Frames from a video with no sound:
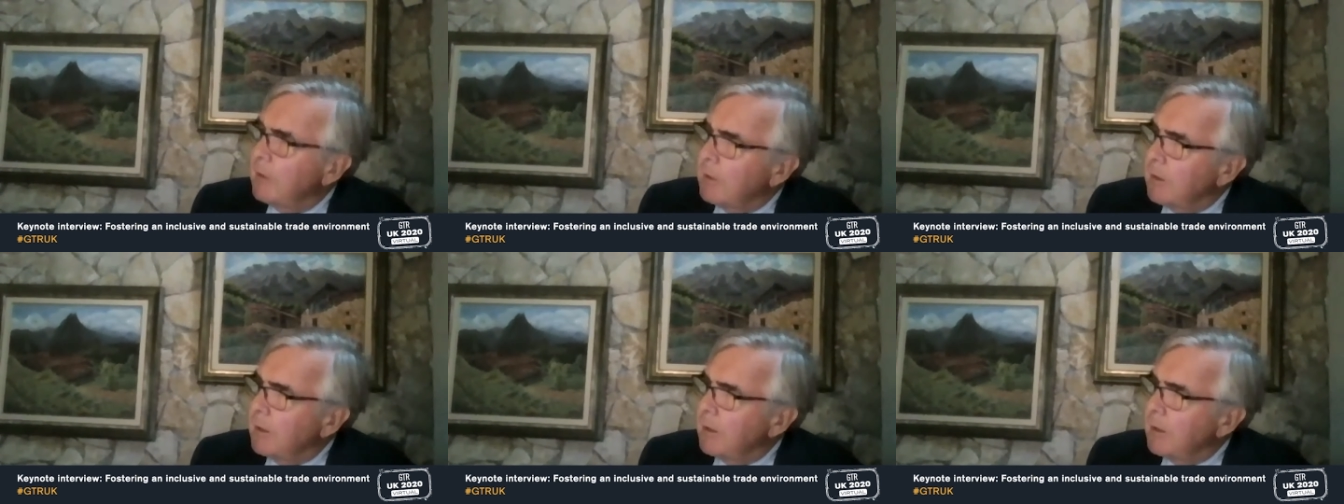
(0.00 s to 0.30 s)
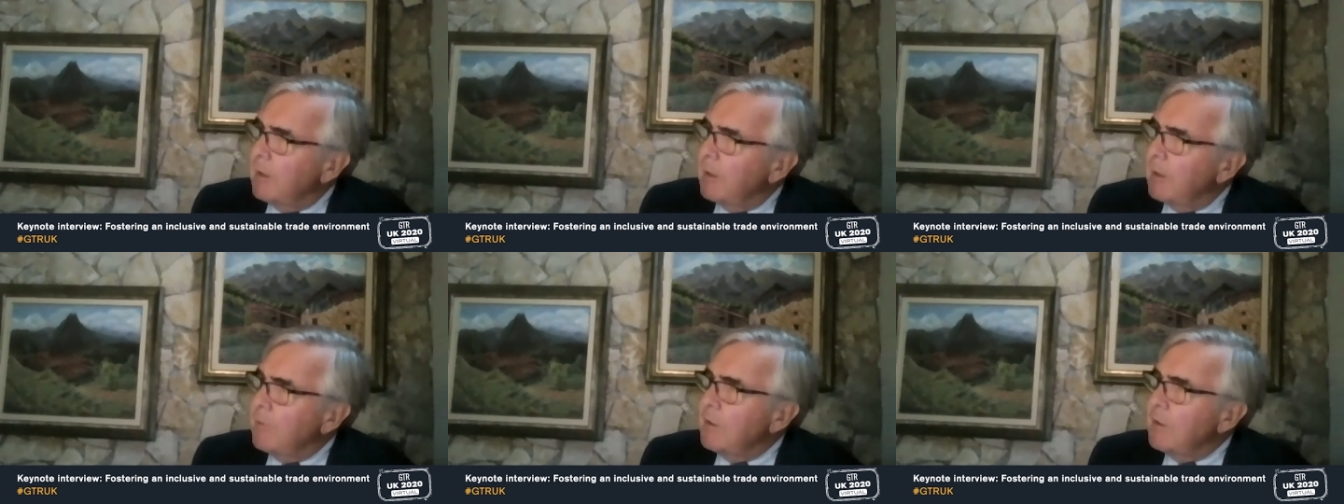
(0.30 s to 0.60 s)

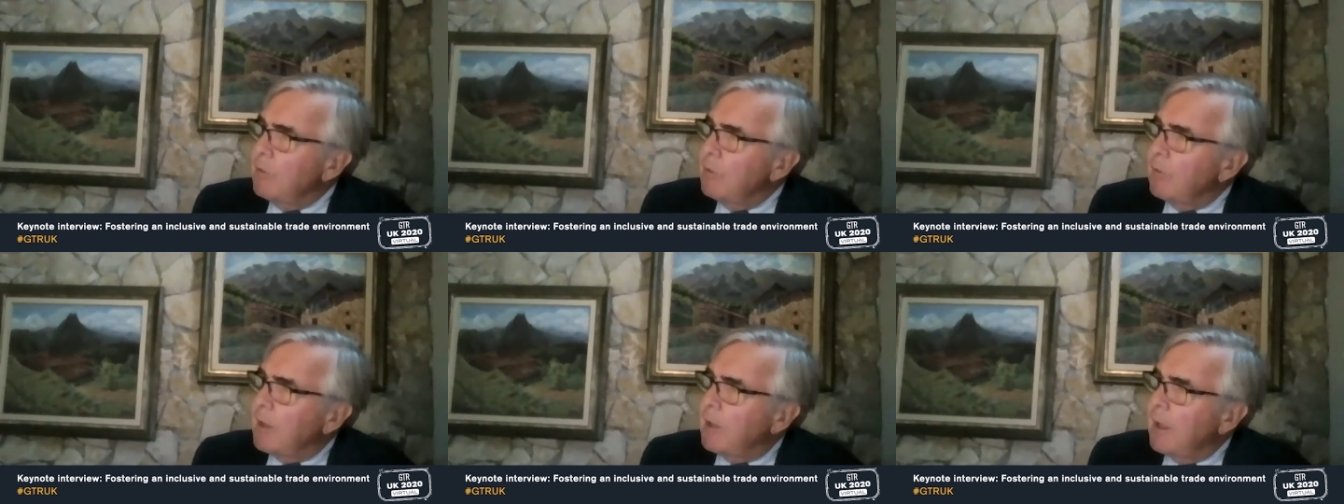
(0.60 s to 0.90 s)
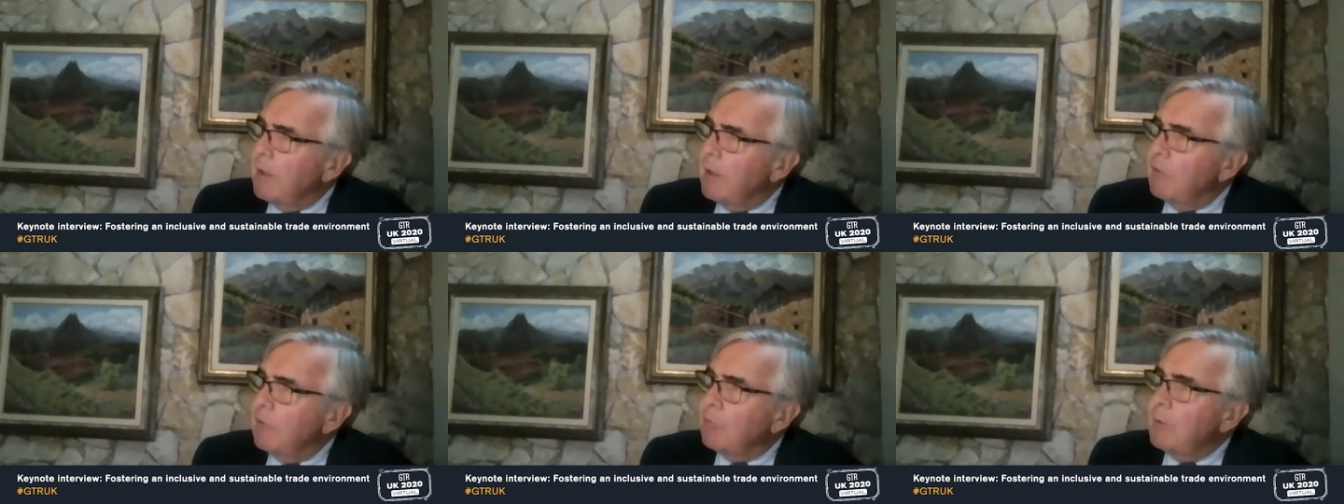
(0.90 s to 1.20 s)
in the UK
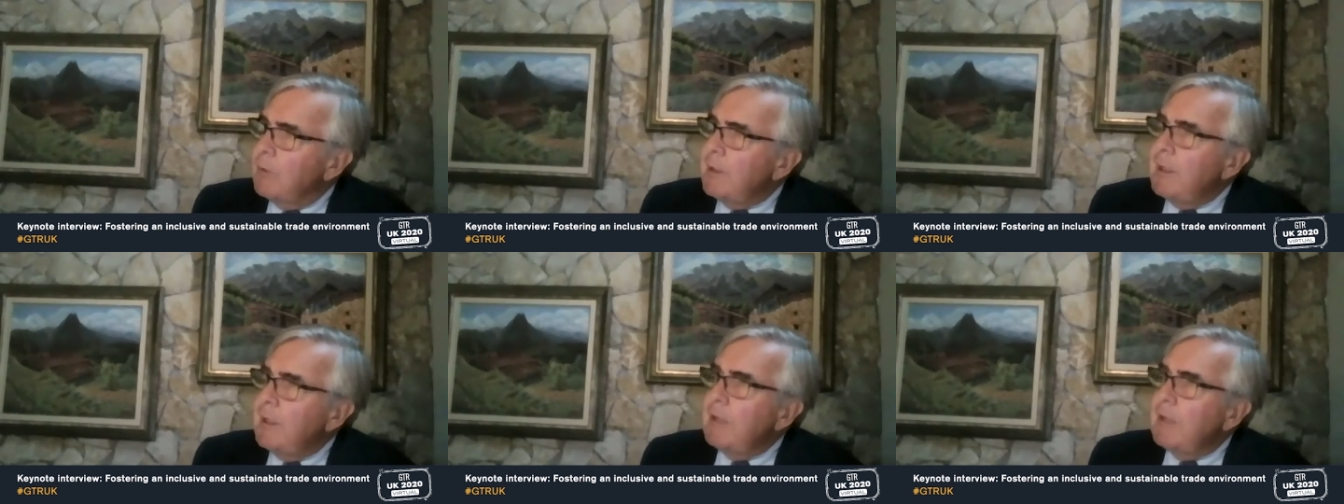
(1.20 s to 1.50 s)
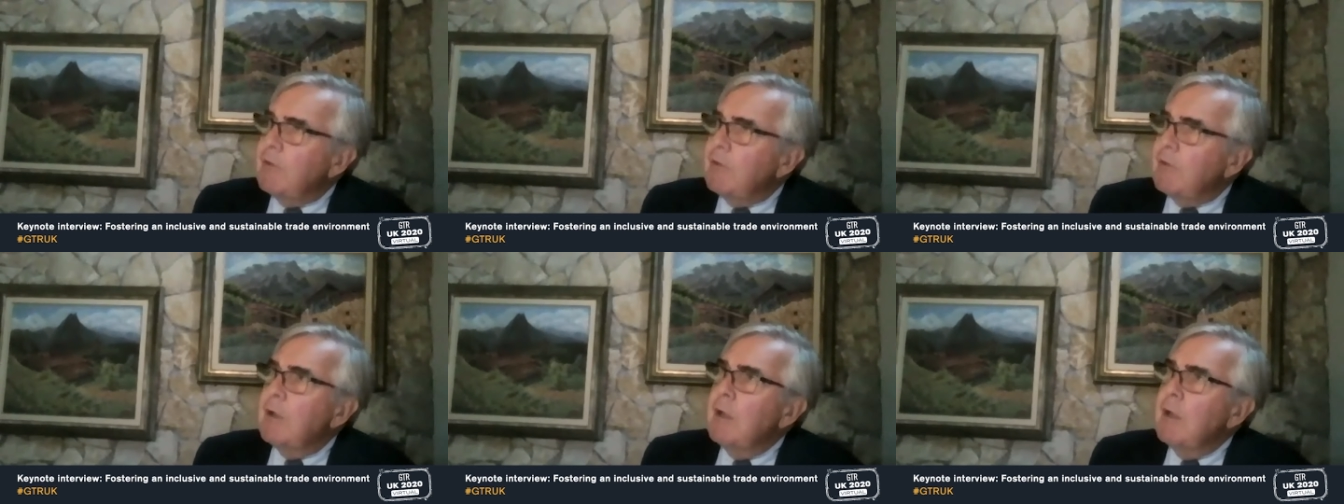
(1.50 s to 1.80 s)
is we
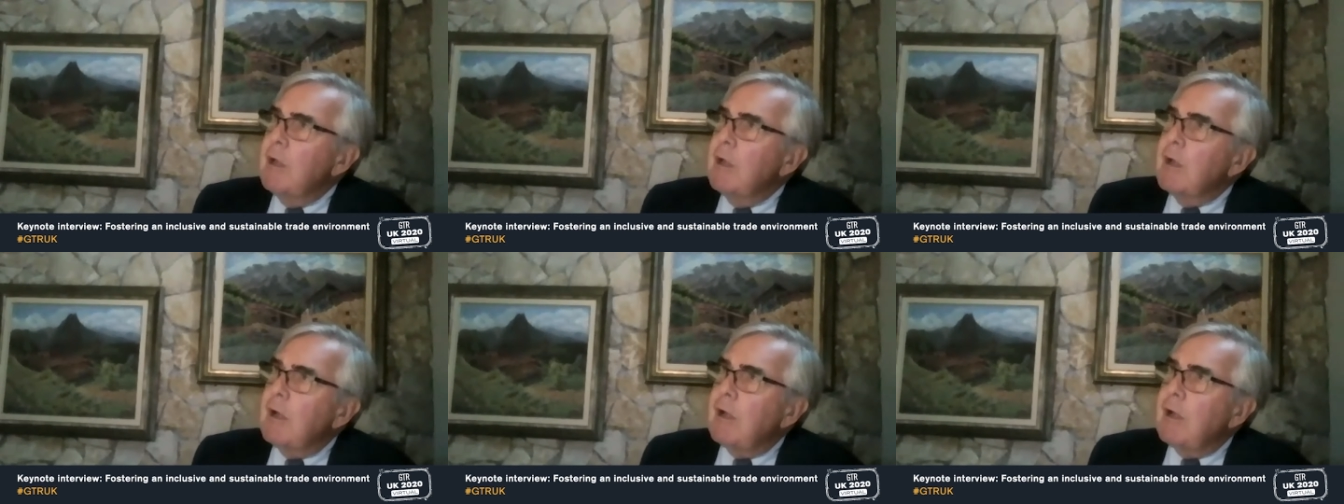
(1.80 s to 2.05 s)
need to